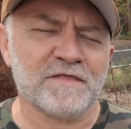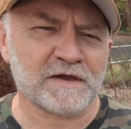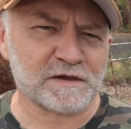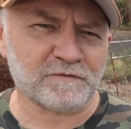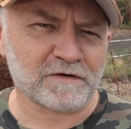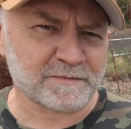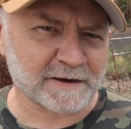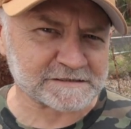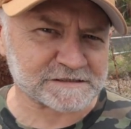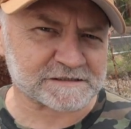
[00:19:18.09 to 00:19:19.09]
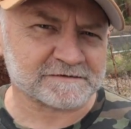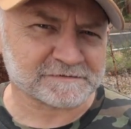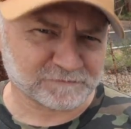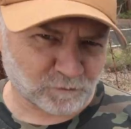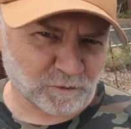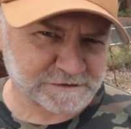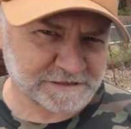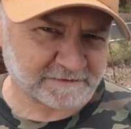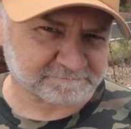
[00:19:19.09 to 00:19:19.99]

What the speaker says: Thank you very much for watching.